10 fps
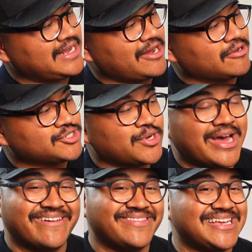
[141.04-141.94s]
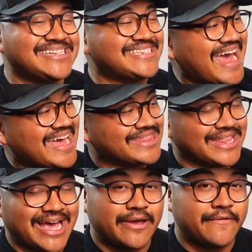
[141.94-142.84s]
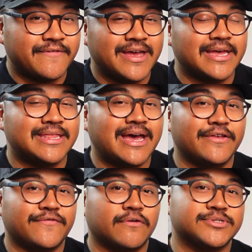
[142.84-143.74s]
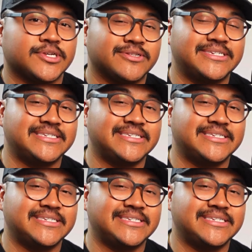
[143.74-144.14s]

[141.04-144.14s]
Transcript: then I also have the Dad Life, and that is from Salty